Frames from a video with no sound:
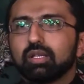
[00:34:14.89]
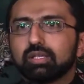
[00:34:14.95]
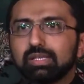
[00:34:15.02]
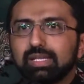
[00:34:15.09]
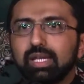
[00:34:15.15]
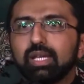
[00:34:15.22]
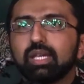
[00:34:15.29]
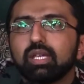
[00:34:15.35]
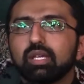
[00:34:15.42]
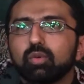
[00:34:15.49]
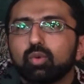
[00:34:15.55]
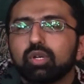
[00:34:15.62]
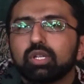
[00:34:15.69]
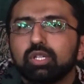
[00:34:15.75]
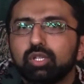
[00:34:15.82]
today
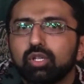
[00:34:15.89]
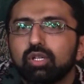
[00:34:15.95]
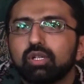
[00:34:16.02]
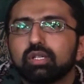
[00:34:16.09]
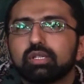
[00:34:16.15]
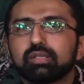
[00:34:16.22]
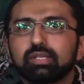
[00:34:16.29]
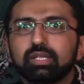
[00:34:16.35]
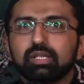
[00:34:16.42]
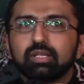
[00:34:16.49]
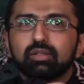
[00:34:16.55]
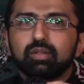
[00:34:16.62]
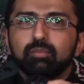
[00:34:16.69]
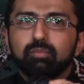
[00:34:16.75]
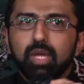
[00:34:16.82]
we're here to
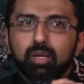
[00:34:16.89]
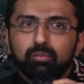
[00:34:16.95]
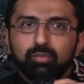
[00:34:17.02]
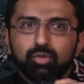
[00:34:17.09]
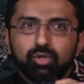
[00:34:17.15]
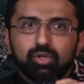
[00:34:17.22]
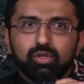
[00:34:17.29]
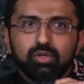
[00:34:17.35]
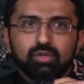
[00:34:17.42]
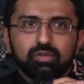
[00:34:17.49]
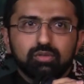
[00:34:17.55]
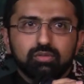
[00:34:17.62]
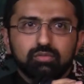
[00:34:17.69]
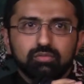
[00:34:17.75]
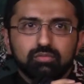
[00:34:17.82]
remember
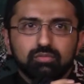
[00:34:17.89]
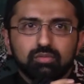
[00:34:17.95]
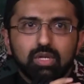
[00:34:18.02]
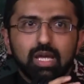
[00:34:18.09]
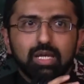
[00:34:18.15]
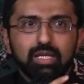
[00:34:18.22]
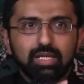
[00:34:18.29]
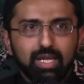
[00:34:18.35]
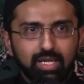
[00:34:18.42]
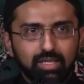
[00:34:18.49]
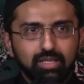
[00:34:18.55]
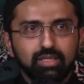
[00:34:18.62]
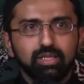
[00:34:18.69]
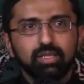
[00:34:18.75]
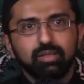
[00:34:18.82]
a
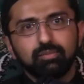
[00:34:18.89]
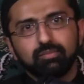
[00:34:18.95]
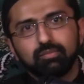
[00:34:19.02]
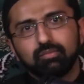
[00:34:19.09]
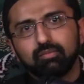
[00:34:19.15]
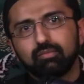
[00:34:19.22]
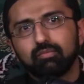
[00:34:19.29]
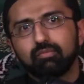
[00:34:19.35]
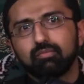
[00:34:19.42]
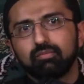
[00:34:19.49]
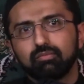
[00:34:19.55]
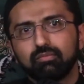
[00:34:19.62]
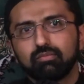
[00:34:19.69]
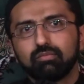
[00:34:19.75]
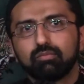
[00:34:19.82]
lady
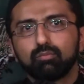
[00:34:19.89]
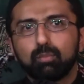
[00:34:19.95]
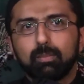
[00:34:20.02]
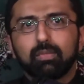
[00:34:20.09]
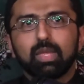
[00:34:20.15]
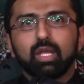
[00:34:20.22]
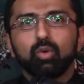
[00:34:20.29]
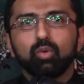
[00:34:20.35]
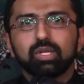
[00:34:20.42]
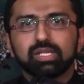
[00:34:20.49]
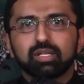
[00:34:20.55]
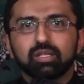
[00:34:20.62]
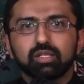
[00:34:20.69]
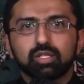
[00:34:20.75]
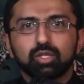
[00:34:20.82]
who is
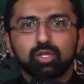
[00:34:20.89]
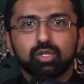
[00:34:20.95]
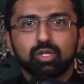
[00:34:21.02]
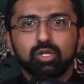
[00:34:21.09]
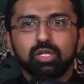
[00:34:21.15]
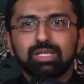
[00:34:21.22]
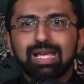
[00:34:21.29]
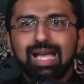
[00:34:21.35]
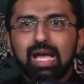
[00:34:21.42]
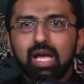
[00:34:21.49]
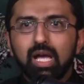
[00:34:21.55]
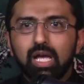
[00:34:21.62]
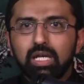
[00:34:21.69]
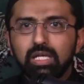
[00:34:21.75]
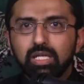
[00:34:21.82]
considered
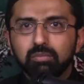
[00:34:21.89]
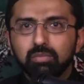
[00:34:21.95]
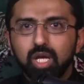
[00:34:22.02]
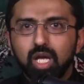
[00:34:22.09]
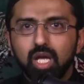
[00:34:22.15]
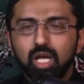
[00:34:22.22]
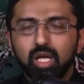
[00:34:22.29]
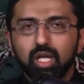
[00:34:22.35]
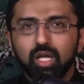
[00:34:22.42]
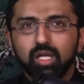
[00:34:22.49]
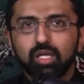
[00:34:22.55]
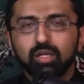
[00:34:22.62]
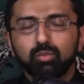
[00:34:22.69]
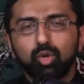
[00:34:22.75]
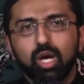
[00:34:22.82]
alima
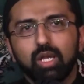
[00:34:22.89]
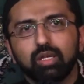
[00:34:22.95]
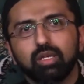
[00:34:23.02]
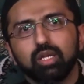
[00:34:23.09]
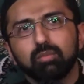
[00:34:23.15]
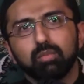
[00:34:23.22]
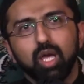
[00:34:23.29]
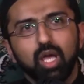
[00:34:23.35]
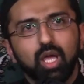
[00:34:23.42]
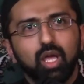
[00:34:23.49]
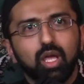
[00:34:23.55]
ghayr muallima.